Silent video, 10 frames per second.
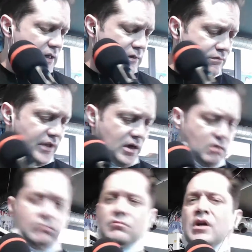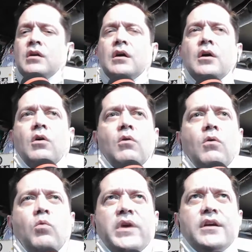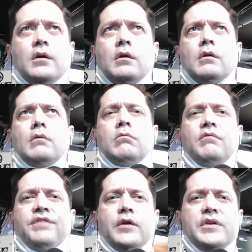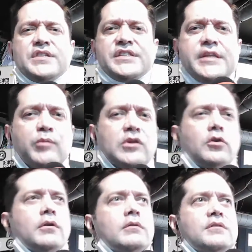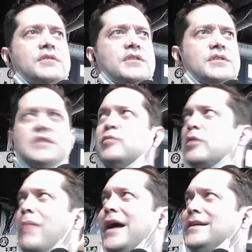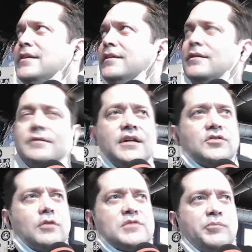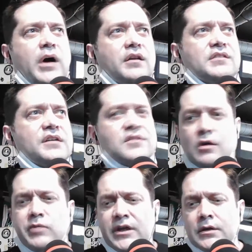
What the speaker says: you know, we are very similar-minded in terms of politics, aren't we?